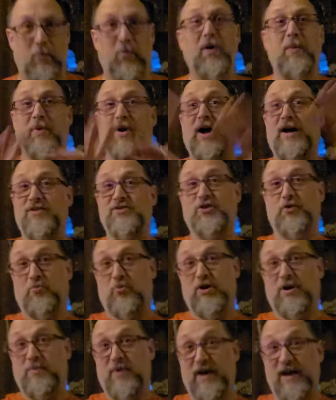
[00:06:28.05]
But, but
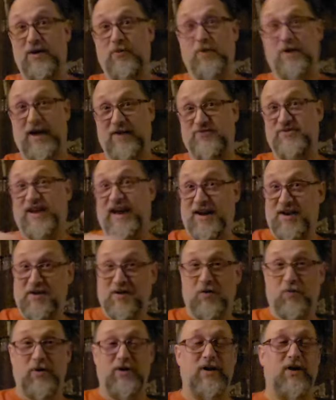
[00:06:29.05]
also pretty big, and we have
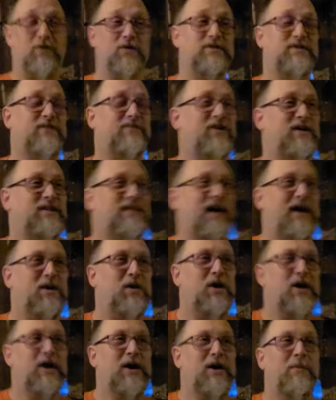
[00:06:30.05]
Santa in the window and stuff like
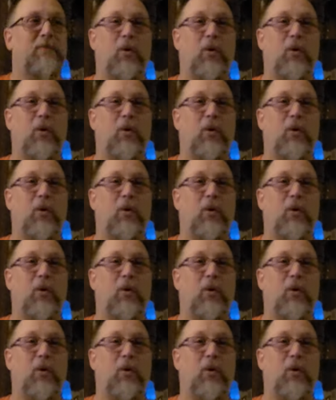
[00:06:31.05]
that.